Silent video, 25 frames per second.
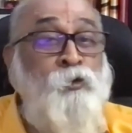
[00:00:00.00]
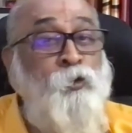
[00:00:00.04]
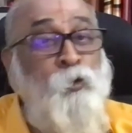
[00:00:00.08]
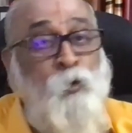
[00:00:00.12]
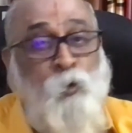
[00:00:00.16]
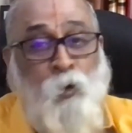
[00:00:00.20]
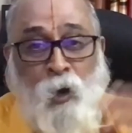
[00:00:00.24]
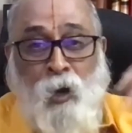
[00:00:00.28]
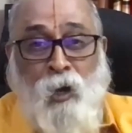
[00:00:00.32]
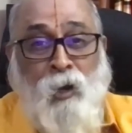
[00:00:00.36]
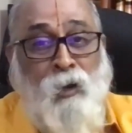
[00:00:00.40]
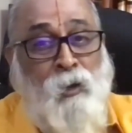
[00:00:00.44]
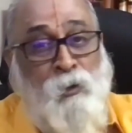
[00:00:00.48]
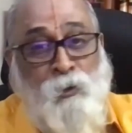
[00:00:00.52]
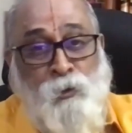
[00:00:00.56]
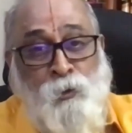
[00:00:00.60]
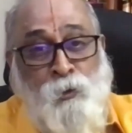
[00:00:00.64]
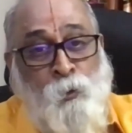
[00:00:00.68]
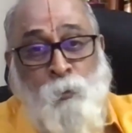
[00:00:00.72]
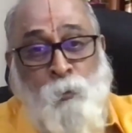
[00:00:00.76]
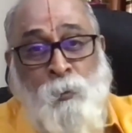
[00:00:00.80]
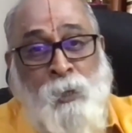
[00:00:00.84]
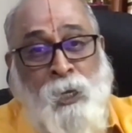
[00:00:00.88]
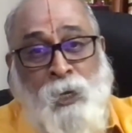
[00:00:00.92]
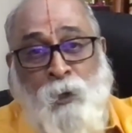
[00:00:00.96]

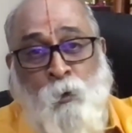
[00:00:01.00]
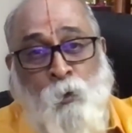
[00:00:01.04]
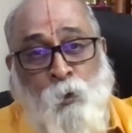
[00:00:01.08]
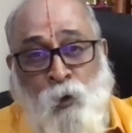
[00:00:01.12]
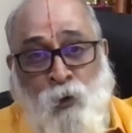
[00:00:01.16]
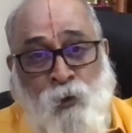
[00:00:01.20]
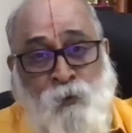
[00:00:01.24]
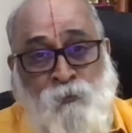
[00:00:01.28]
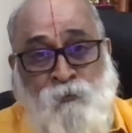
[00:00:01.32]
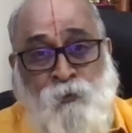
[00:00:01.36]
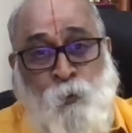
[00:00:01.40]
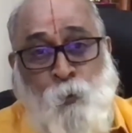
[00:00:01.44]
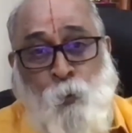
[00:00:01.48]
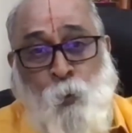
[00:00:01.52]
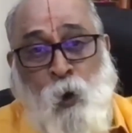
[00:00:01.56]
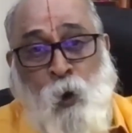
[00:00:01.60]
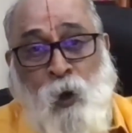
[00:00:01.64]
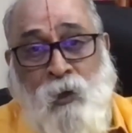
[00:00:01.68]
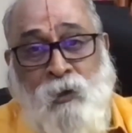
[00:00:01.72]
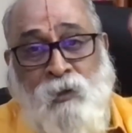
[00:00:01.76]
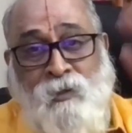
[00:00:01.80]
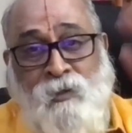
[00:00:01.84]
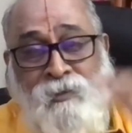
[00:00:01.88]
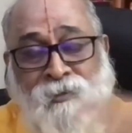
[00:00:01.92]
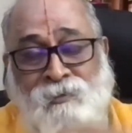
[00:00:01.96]
You may go if you
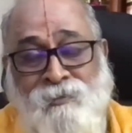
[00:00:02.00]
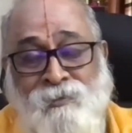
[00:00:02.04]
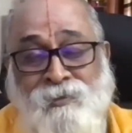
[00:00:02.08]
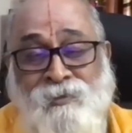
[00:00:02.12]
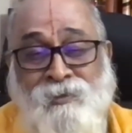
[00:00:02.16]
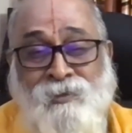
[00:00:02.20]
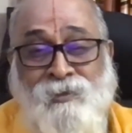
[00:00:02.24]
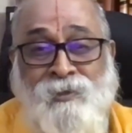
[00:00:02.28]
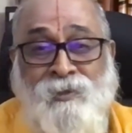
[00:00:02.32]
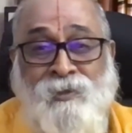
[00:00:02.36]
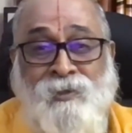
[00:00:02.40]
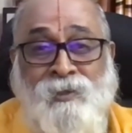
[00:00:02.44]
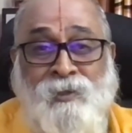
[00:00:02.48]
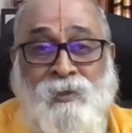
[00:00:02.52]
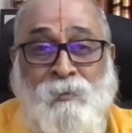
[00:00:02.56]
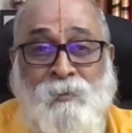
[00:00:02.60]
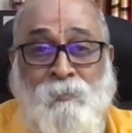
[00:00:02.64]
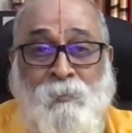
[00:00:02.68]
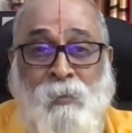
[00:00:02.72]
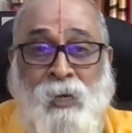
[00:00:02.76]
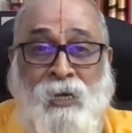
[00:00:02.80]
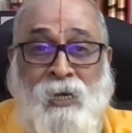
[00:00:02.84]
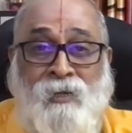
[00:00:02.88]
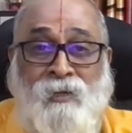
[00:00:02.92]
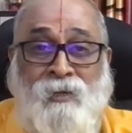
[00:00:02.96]
want,
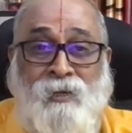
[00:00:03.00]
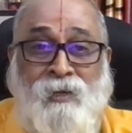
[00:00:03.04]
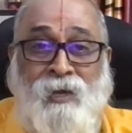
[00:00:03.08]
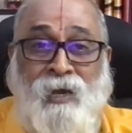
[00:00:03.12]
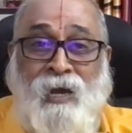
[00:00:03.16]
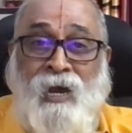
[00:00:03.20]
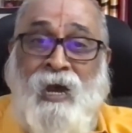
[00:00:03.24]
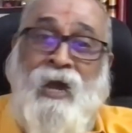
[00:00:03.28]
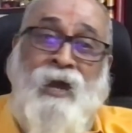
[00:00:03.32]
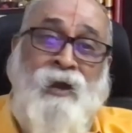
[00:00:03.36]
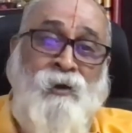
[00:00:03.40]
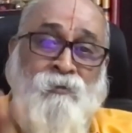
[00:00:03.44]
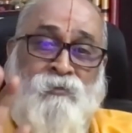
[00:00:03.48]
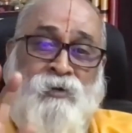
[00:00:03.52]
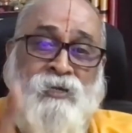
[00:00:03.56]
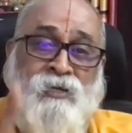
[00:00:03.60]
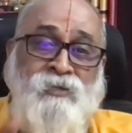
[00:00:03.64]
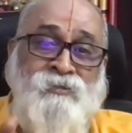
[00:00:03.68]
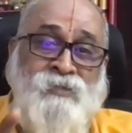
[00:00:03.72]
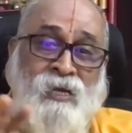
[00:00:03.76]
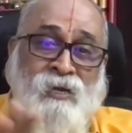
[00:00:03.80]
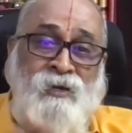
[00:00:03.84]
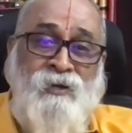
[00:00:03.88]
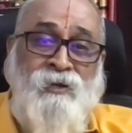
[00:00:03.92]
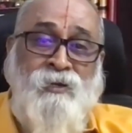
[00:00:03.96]
but I have
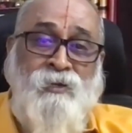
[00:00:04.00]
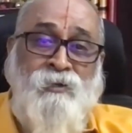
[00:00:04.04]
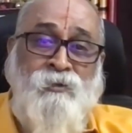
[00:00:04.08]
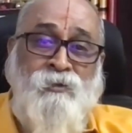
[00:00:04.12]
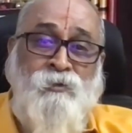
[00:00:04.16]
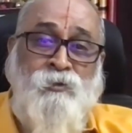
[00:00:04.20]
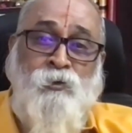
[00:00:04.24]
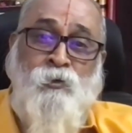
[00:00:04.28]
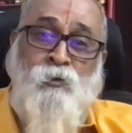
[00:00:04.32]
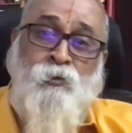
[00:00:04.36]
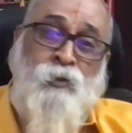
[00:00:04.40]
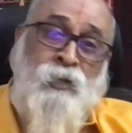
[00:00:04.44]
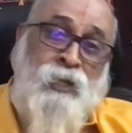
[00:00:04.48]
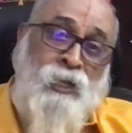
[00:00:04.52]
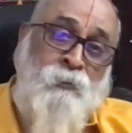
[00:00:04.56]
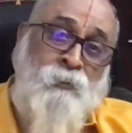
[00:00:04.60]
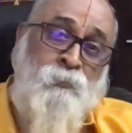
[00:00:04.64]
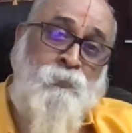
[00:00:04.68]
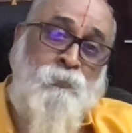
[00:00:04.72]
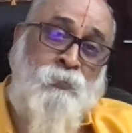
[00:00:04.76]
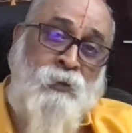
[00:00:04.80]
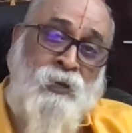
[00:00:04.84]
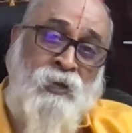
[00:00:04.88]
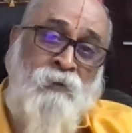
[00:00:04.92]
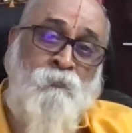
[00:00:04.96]
decided to
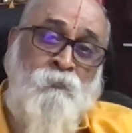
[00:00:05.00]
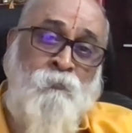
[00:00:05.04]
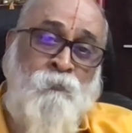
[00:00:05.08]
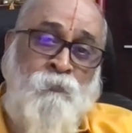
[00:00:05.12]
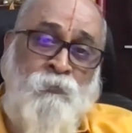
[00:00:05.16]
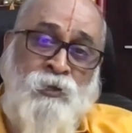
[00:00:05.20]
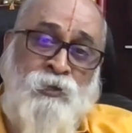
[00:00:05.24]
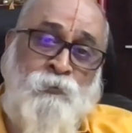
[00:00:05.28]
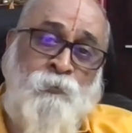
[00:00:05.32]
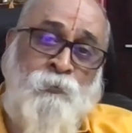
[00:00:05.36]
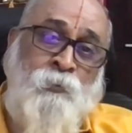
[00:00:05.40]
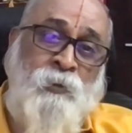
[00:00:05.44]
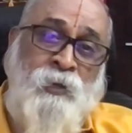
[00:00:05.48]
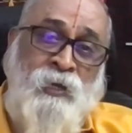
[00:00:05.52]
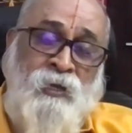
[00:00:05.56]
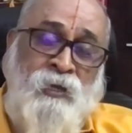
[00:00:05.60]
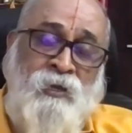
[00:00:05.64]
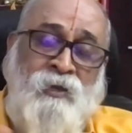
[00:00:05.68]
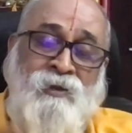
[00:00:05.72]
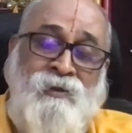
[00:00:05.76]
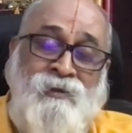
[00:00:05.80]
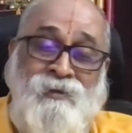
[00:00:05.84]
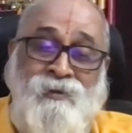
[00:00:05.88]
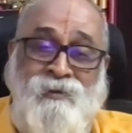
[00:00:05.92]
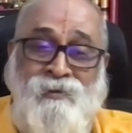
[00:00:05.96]
keep him with
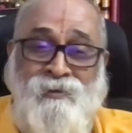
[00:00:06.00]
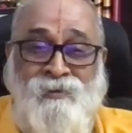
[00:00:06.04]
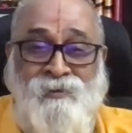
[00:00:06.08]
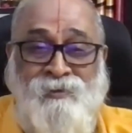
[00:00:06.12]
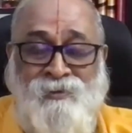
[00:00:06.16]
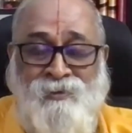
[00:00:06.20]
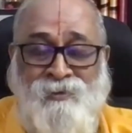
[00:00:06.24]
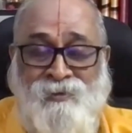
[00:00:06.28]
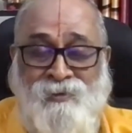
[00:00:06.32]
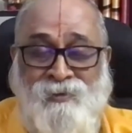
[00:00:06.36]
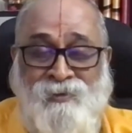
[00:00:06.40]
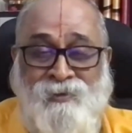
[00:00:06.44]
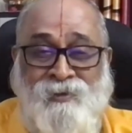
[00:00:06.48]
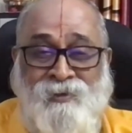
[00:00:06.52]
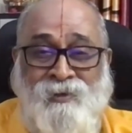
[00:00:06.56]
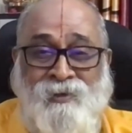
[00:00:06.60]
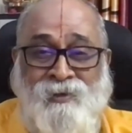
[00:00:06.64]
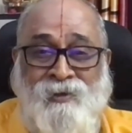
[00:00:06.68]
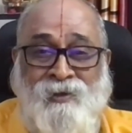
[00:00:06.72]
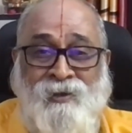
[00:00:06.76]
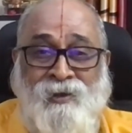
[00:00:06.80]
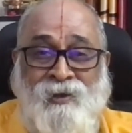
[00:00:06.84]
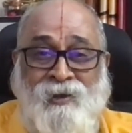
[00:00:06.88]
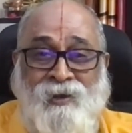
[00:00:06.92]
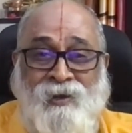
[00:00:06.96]
me
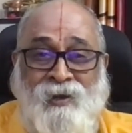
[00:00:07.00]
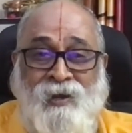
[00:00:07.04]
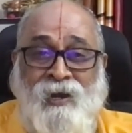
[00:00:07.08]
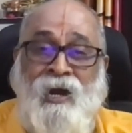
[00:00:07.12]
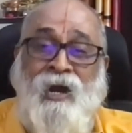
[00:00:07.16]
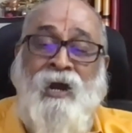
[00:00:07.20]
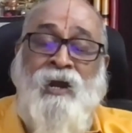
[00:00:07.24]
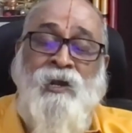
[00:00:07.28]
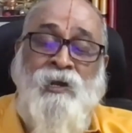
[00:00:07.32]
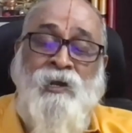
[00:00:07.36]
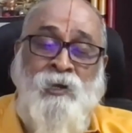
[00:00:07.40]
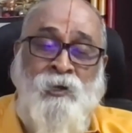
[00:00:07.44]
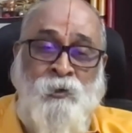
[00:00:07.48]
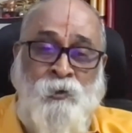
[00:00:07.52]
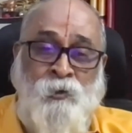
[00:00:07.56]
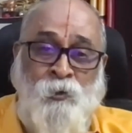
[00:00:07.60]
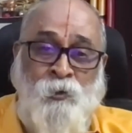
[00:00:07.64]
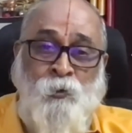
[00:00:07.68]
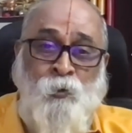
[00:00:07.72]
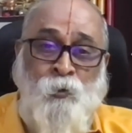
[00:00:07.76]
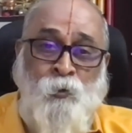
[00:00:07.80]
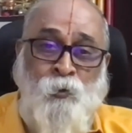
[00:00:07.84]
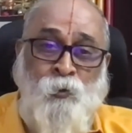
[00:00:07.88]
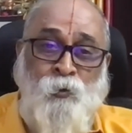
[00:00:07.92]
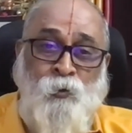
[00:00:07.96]
and
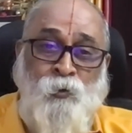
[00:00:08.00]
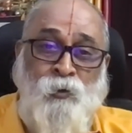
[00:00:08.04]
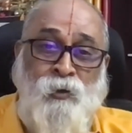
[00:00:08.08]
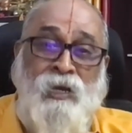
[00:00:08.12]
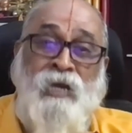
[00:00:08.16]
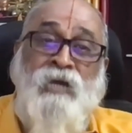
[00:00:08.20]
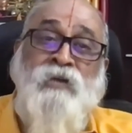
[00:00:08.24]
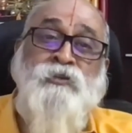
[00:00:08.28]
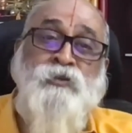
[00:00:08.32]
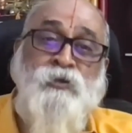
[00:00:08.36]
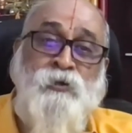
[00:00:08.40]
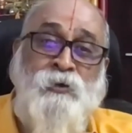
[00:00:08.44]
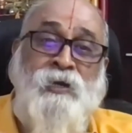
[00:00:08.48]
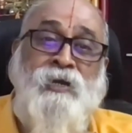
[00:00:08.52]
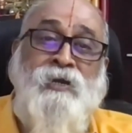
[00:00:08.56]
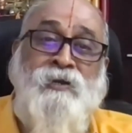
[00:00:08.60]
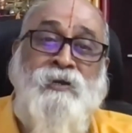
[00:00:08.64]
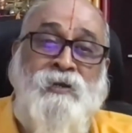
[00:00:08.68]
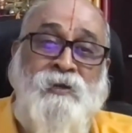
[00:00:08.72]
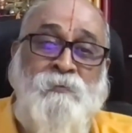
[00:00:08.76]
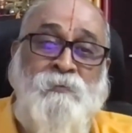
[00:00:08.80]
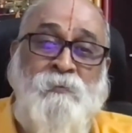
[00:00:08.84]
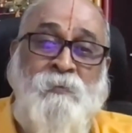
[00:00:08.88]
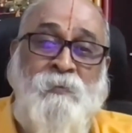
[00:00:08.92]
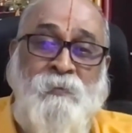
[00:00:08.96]
to
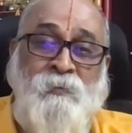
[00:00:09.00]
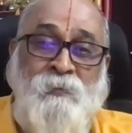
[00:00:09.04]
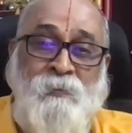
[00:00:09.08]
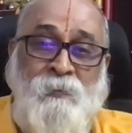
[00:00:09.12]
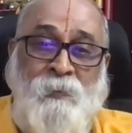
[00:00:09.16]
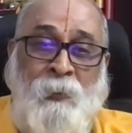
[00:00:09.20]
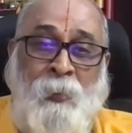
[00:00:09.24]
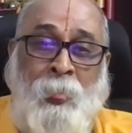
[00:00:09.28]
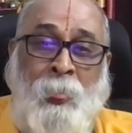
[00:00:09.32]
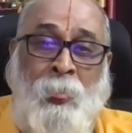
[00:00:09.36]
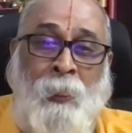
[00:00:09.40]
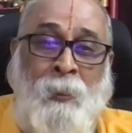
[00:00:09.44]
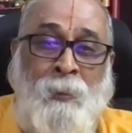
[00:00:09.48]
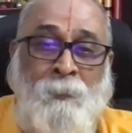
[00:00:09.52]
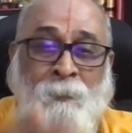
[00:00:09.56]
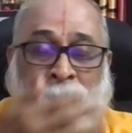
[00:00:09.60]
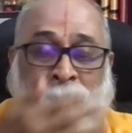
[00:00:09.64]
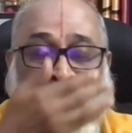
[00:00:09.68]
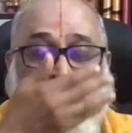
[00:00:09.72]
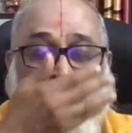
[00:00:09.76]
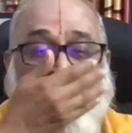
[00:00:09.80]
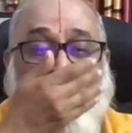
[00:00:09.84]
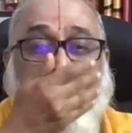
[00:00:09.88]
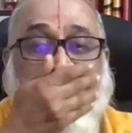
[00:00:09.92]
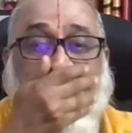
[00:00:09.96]
educate him
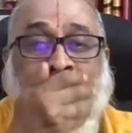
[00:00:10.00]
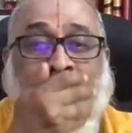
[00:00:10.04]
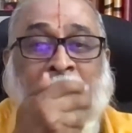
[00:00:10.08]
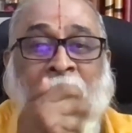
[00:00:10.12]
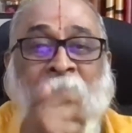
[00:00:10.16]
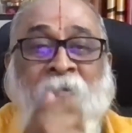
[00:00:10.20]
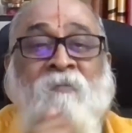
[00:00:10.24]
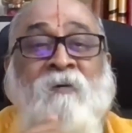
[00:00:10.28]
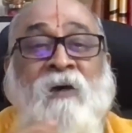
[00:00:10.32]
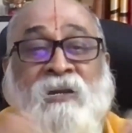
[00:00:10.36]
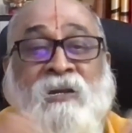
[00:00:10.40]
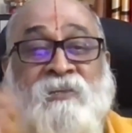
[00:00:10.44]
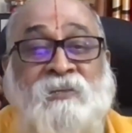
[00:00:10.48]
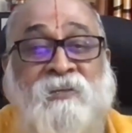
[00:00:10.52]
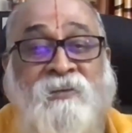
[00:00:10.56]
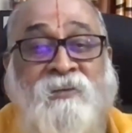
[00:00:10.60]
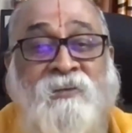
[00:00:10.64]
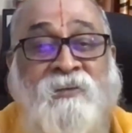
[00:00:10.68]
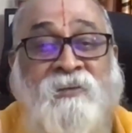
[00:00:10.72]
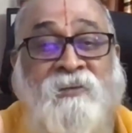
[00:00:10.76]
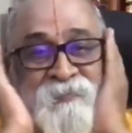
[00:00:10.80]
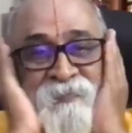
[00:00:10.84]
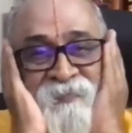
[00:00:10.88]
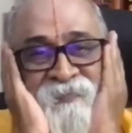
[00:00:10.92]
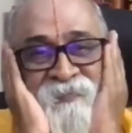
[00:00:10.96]

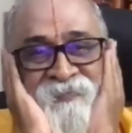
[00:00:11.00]
further.